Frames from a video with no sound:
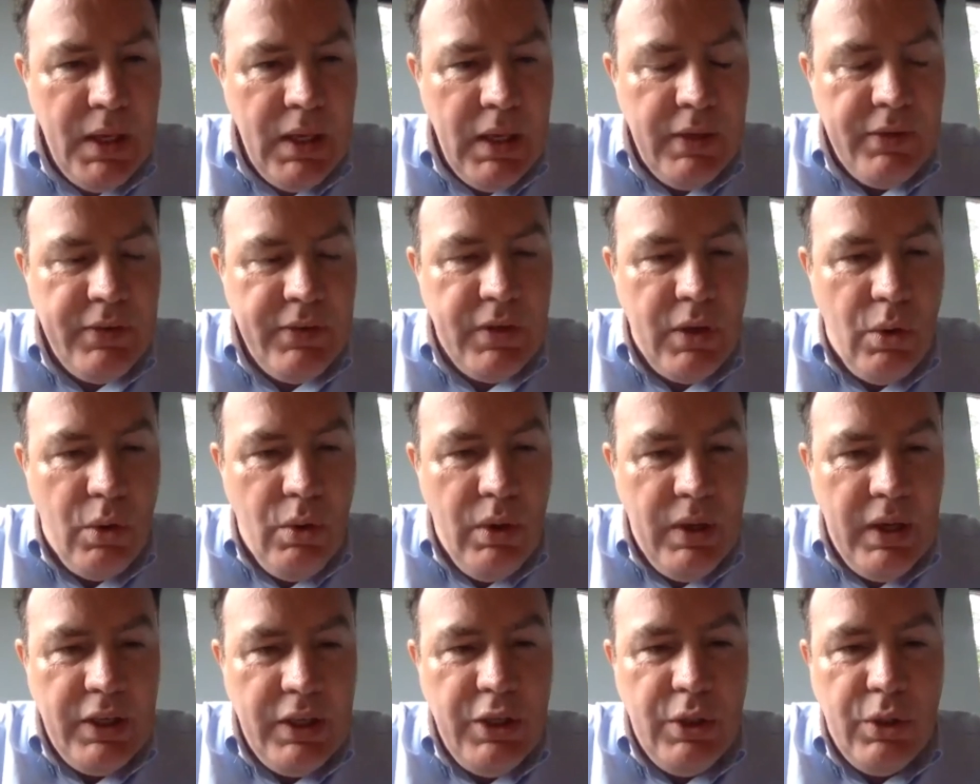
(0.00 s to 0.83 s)
So
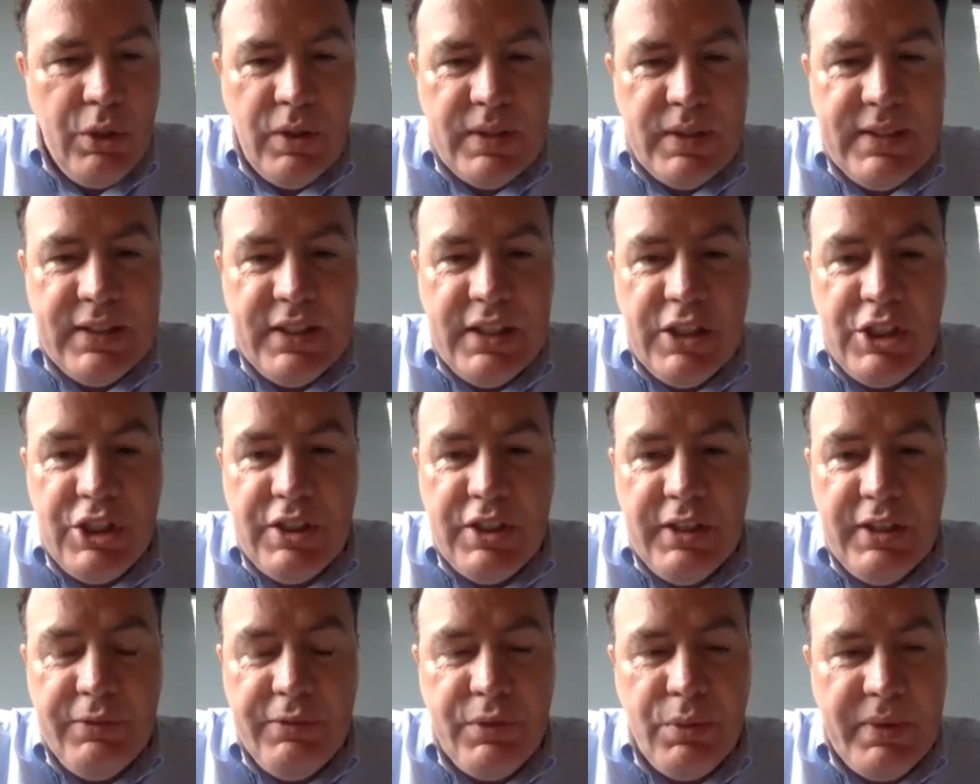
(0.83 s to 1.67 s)
you could see a
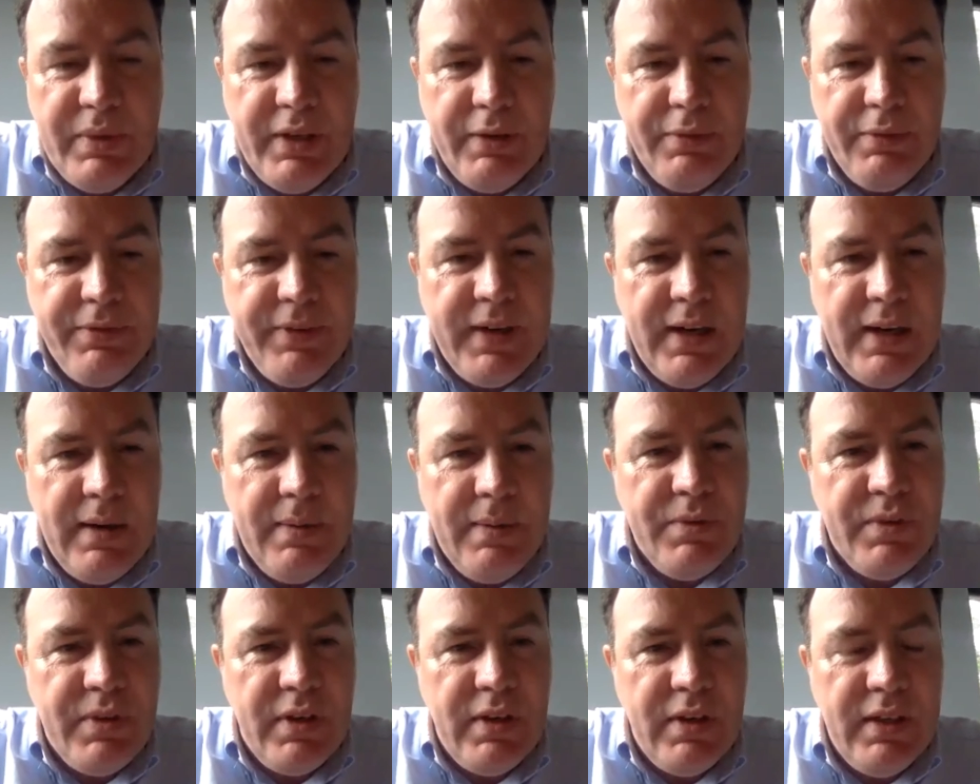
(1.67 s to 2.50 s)
shift where
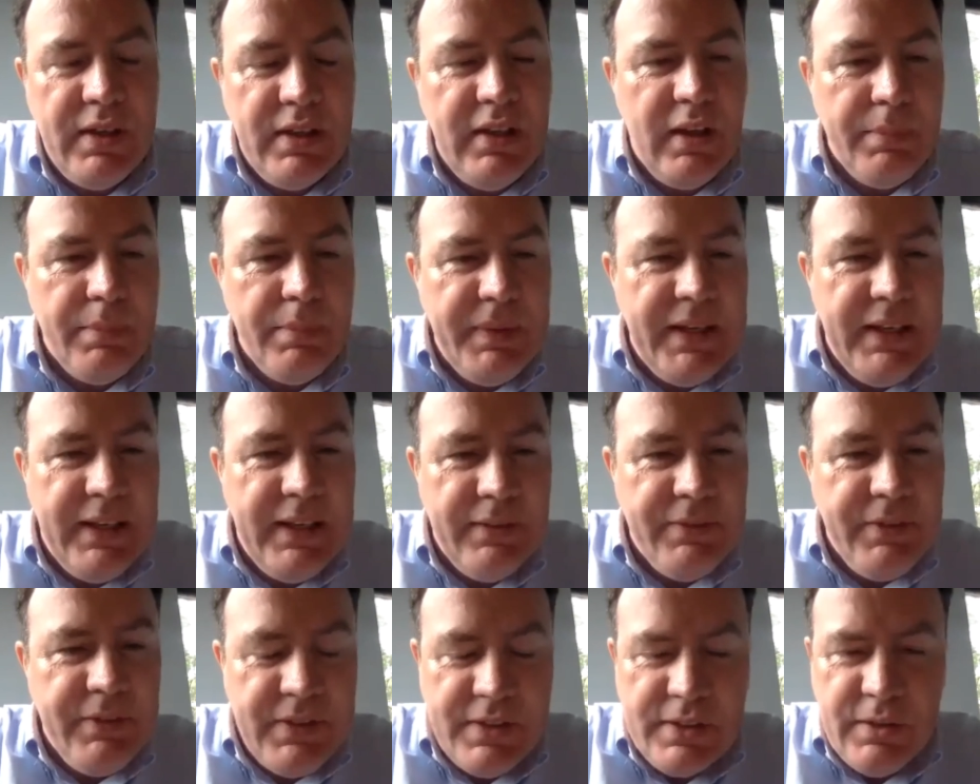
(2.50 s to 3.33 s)
farms are not being
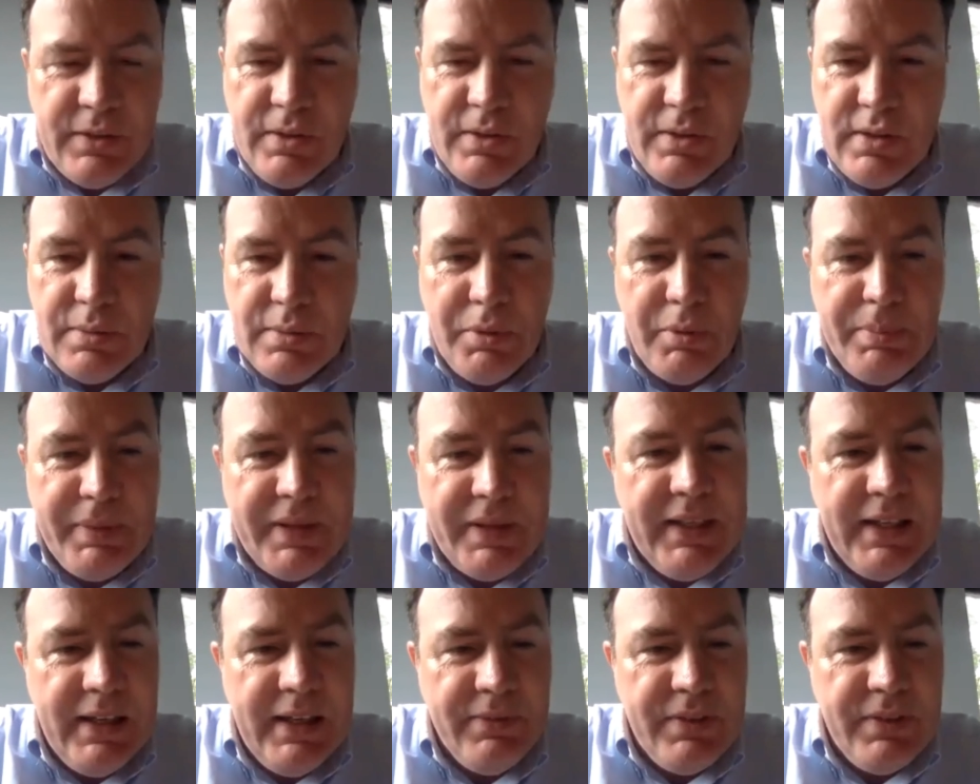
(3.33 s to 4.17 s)
left to sons, but
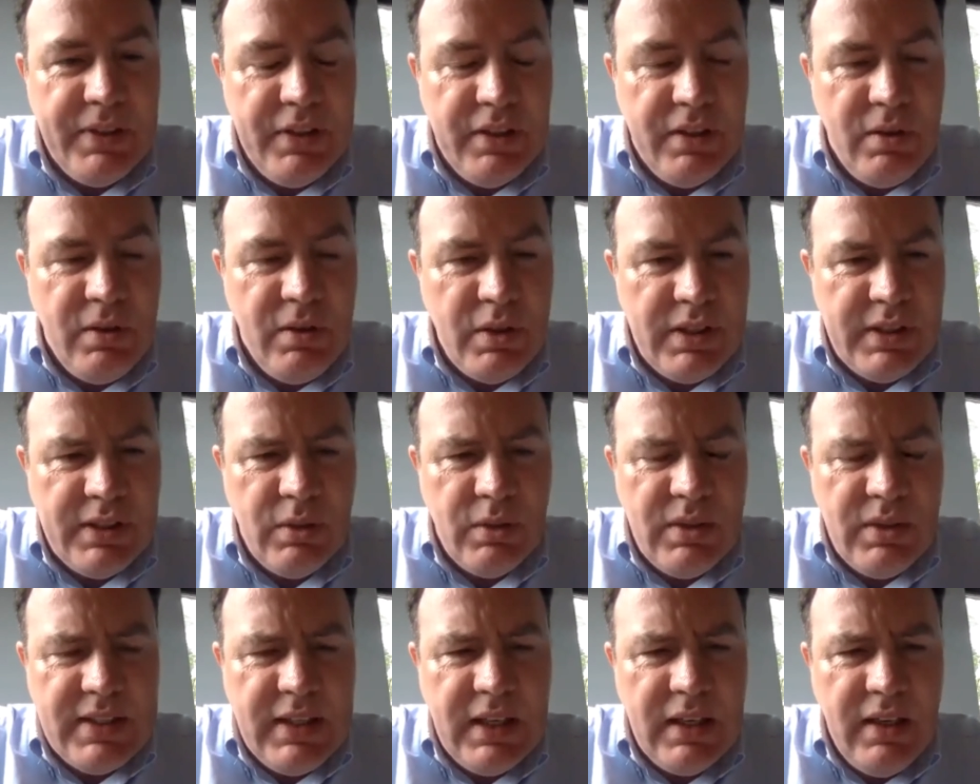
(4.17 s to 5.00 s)
being left to daughters. So
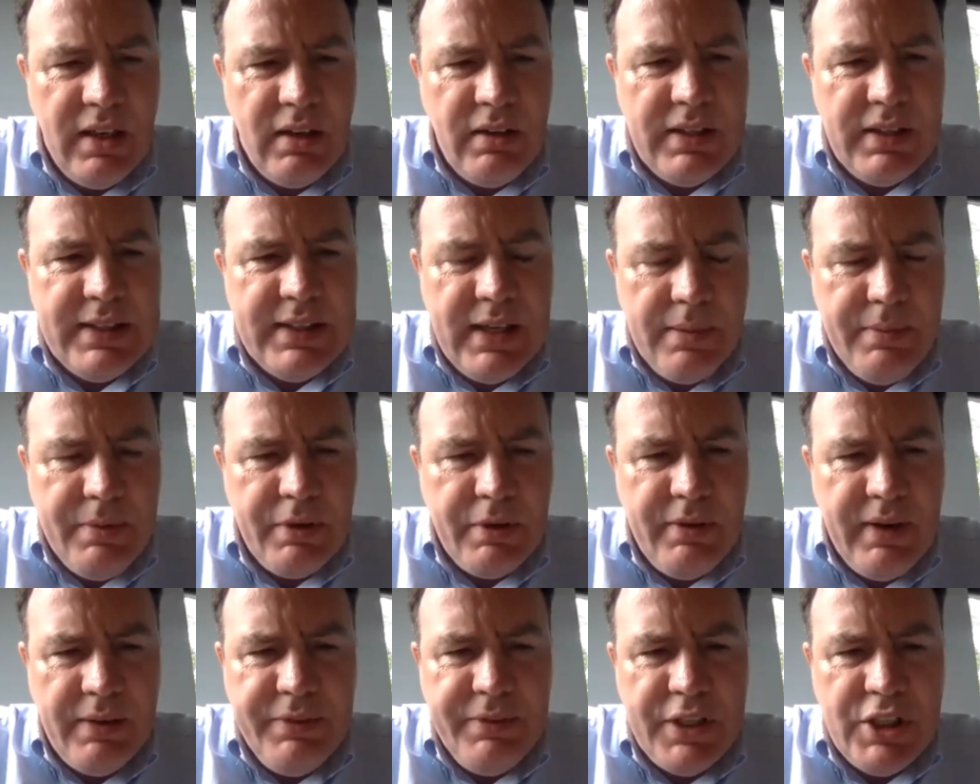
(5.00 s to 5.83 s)
there's a lot of
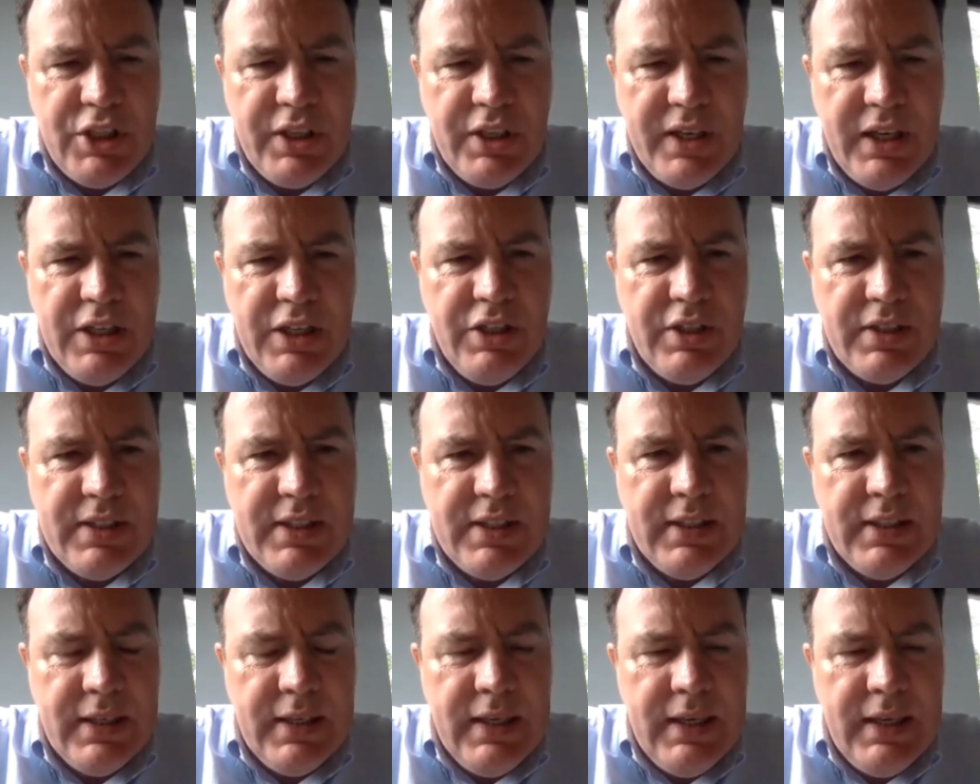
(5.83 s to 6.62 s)
demographic changes.